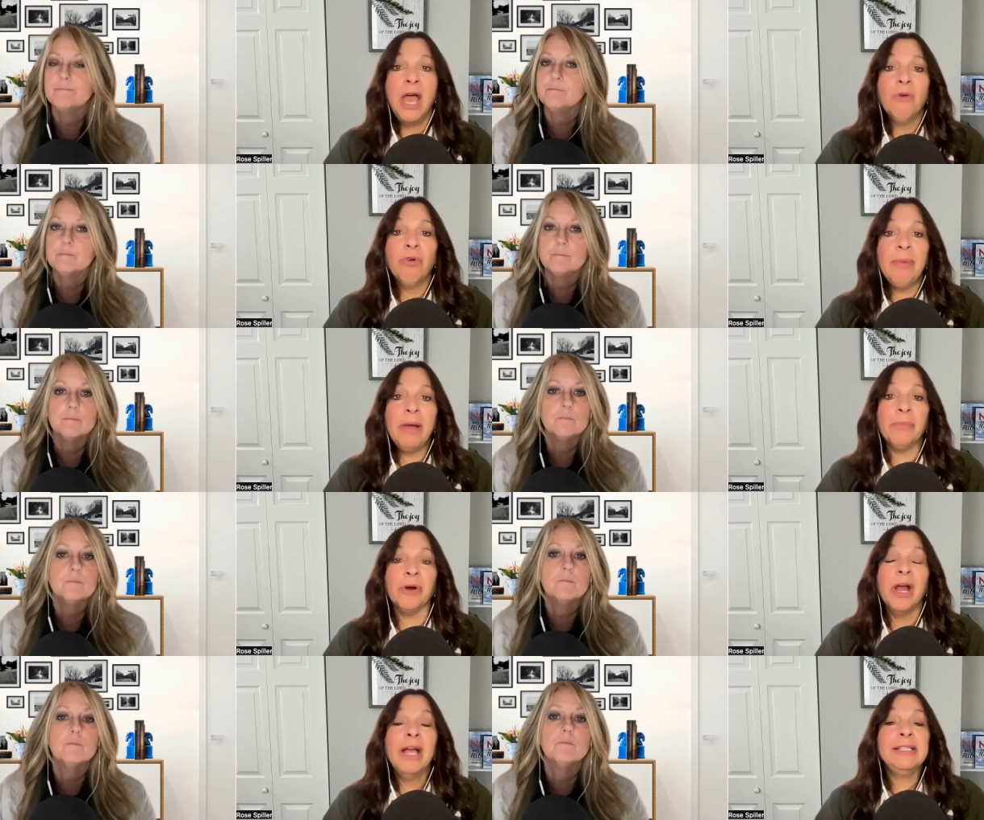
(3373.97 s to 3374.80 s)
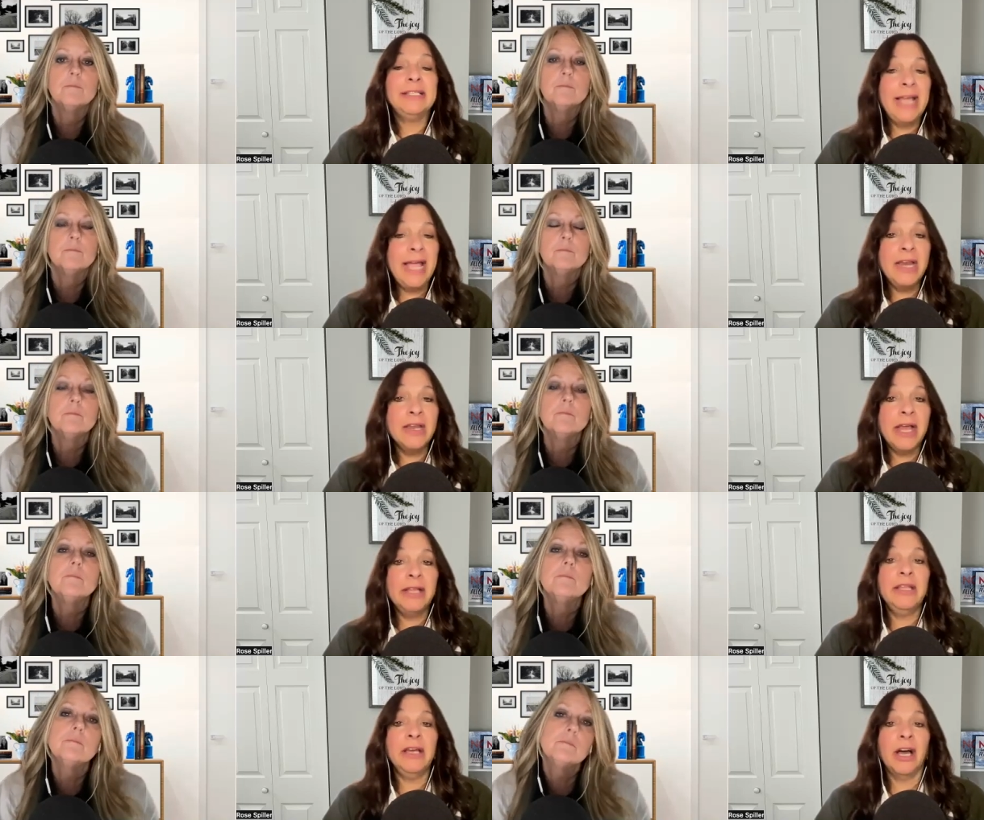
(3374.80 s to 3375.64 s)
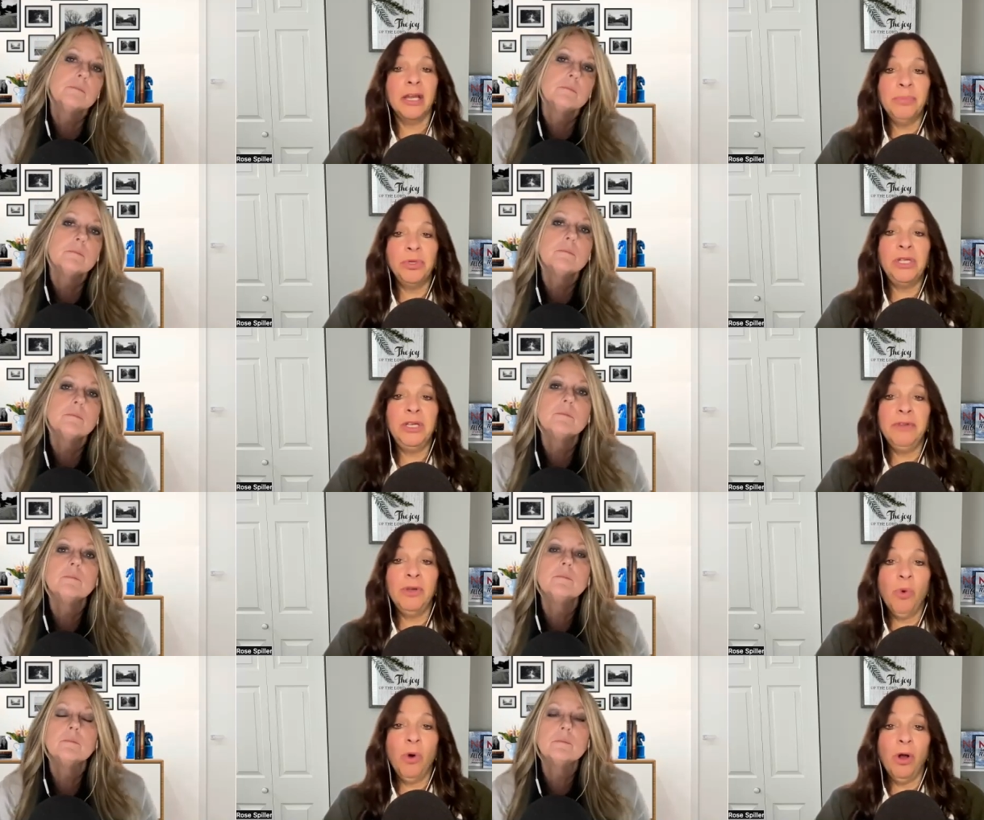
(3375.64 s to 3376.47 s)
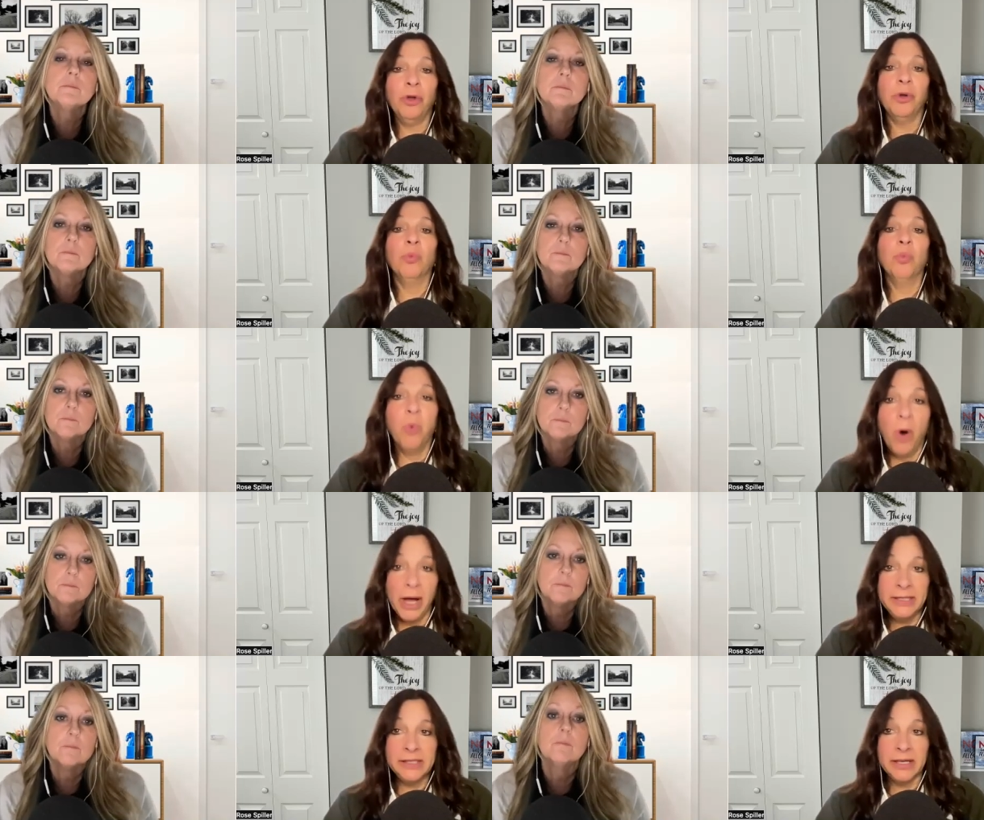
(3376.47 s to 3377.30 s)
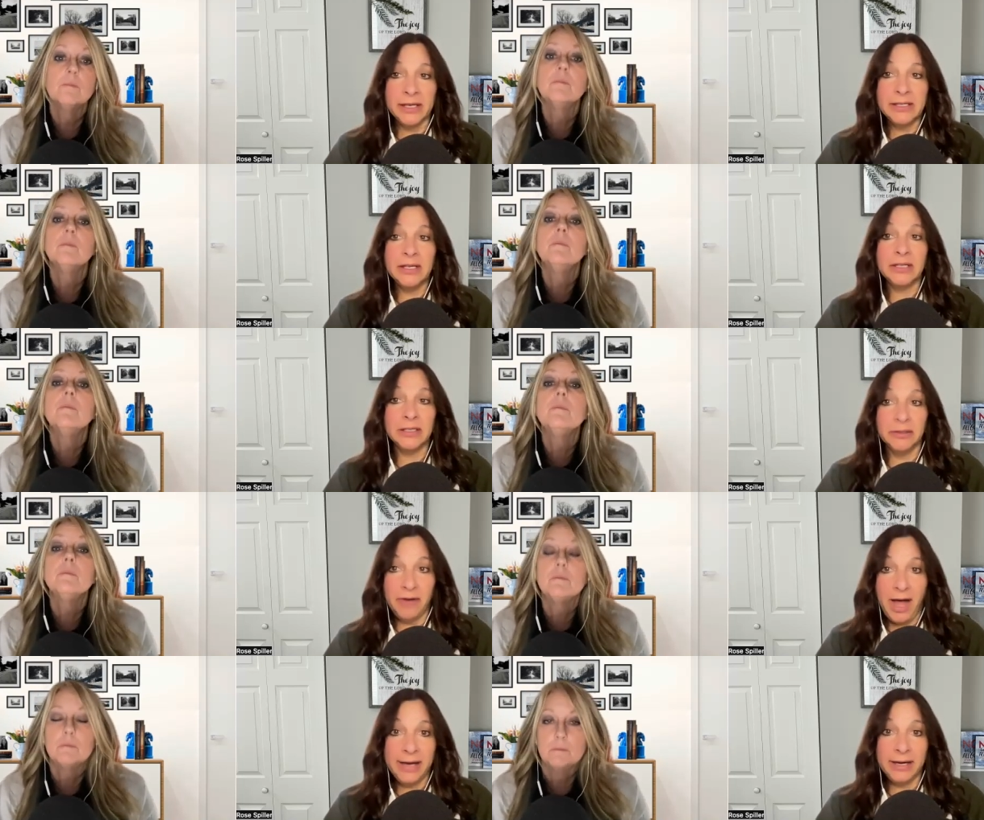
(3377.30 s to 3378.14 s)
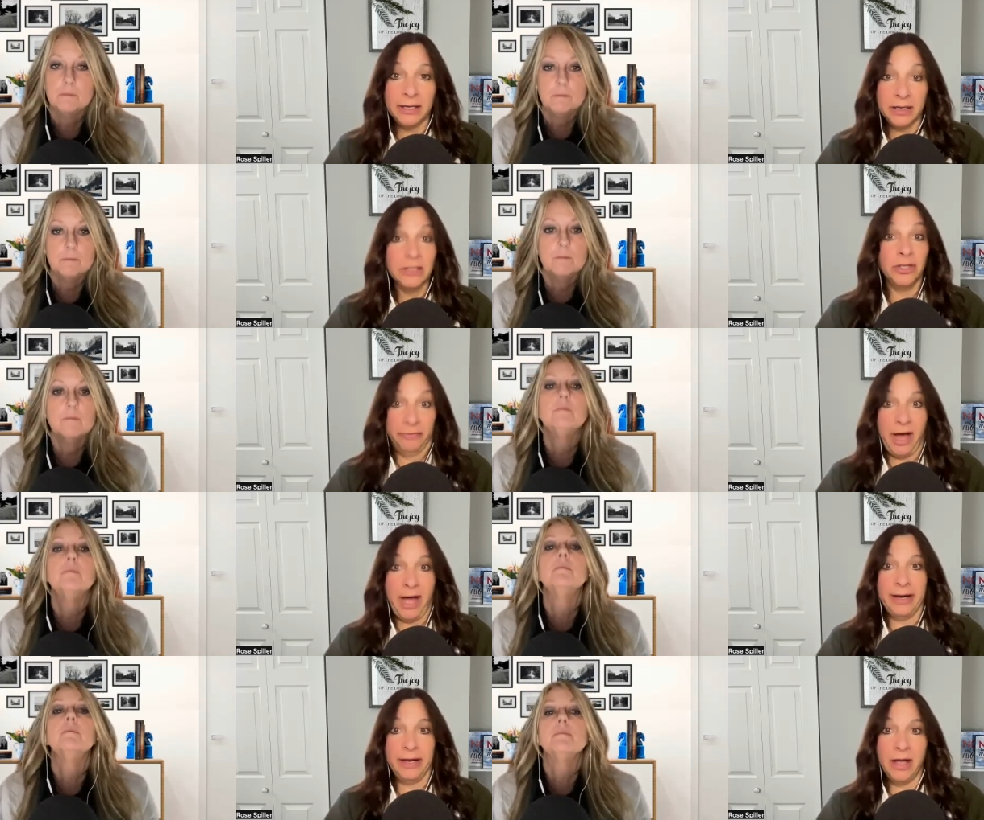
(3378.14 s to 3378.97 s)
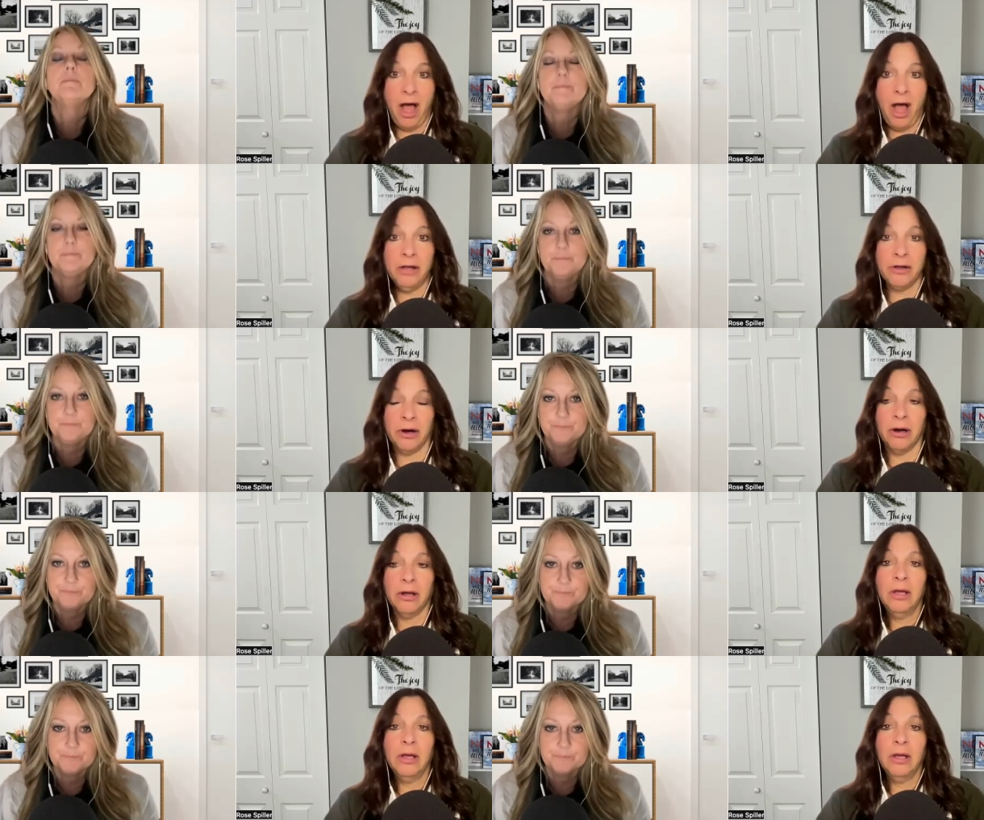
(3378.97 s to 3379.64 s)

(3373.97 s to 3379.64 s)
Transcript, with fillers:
Speaker 1: Remember, Satan and the unbelieving world wants us divided, divide and conquer.